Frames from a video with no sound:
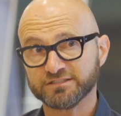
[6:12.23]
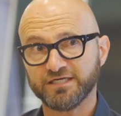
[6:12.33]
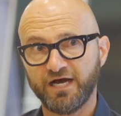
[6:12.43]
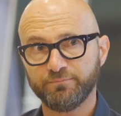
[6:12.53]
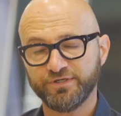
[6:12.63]
to
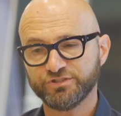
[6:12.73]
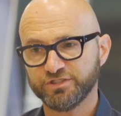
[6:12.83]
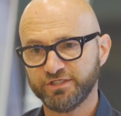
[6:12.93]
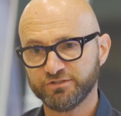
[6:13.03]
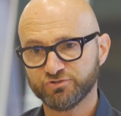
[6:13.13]

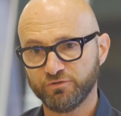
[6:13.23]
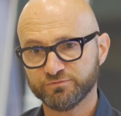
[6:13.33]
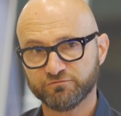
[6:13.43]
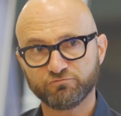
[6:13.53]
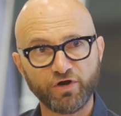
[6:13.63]
RPG in
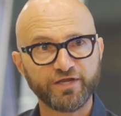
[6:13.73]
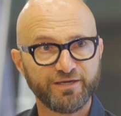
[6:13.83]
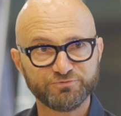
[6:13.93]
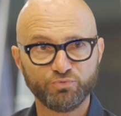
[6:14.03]
terms of rocking up